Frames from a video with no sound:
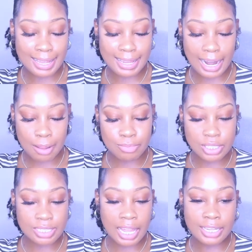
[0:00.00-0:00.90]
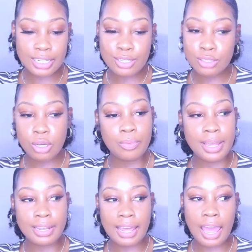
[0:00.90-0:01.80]
And I'm just like, there's no
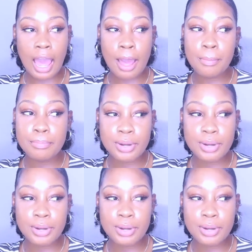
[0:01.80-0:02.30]
way that I'm